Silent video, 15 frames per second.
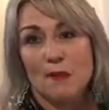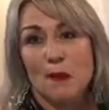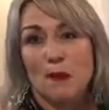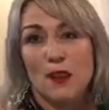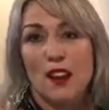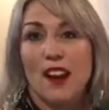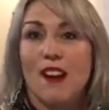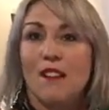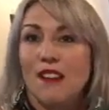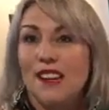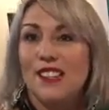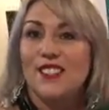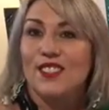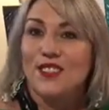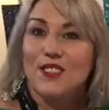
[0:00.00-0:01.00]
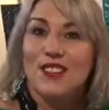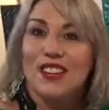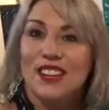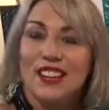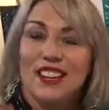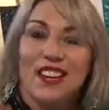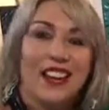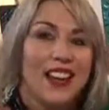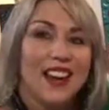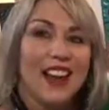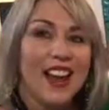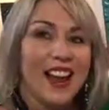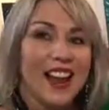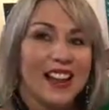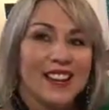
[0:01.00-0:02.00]
but we are restocking,
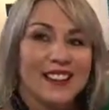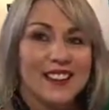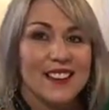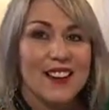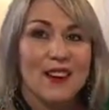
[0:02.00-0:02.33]
and